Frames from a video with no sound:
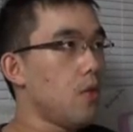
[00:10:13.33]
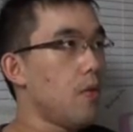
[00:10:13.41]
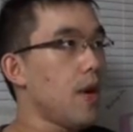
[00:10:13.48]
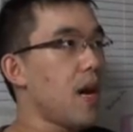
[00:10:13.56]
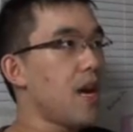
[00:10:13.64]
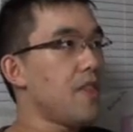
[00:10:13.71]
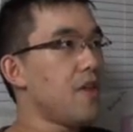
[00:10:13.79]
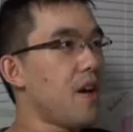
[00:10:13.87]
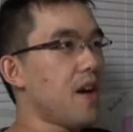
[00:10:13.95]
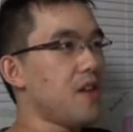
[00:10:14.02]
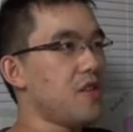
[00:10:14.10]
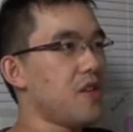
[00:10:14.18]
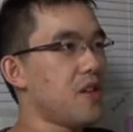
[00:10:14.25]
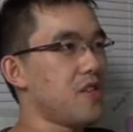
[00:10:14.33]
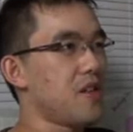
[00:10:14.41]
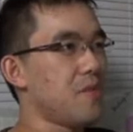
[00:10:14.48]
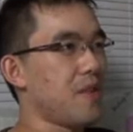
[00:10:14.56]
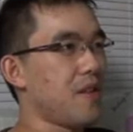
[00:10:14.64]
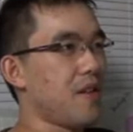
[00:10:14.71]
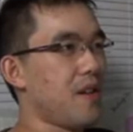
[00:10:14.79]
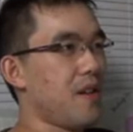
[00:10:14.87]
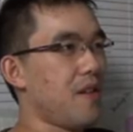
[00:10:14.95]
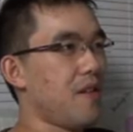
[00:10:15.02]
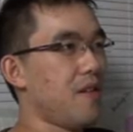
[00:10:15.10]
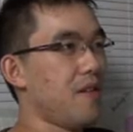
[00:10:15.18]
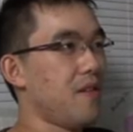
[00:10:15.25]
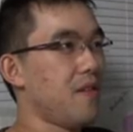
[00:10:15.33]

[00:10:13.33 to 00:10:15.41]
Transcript: Wait, I thought I saw something there.